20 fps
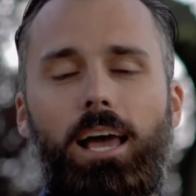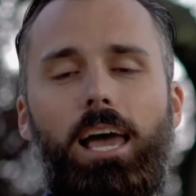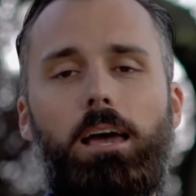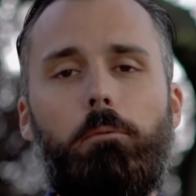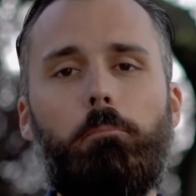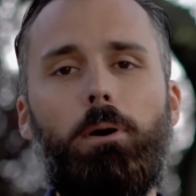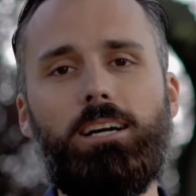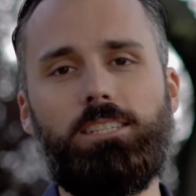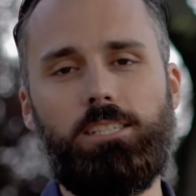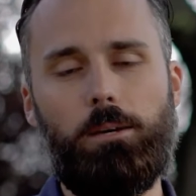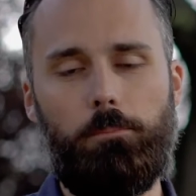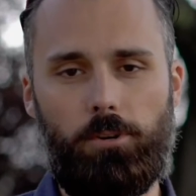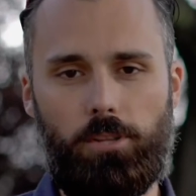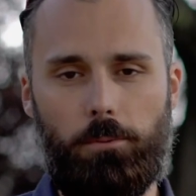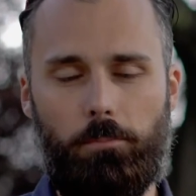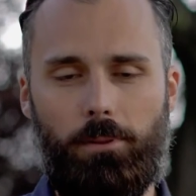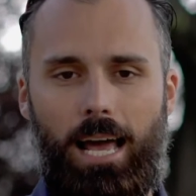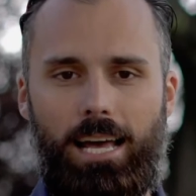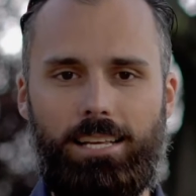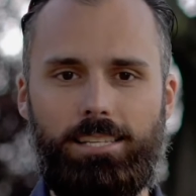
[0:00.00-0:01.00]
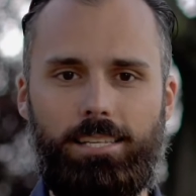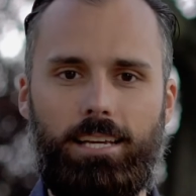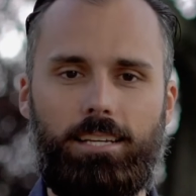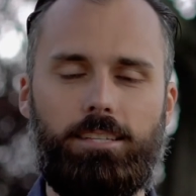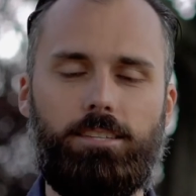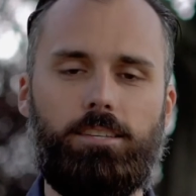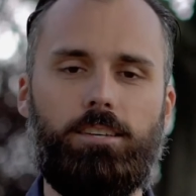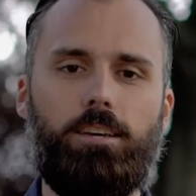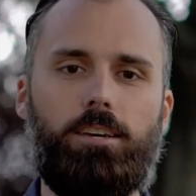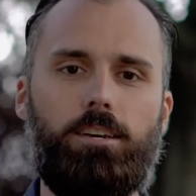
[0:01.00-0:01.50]
and mucks up all the
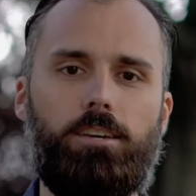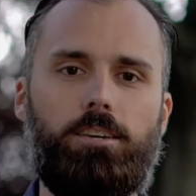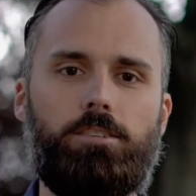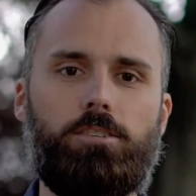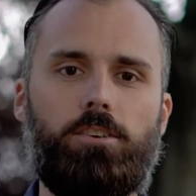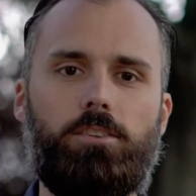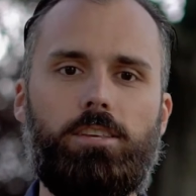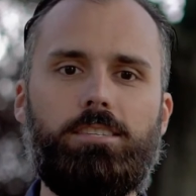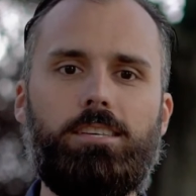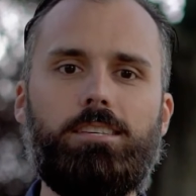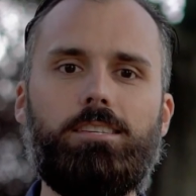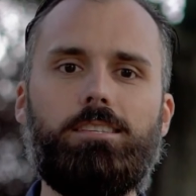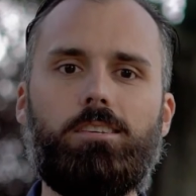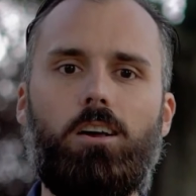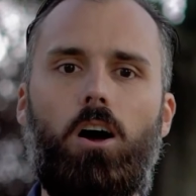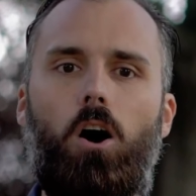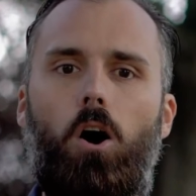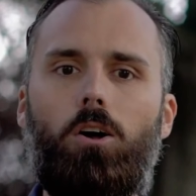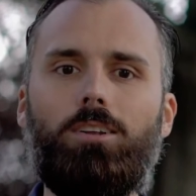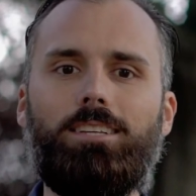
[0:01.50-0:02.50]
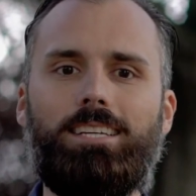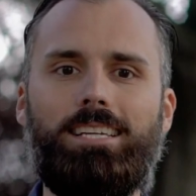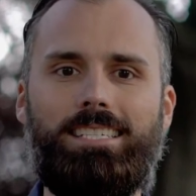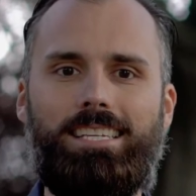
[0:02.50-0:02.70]
plastics. So this is called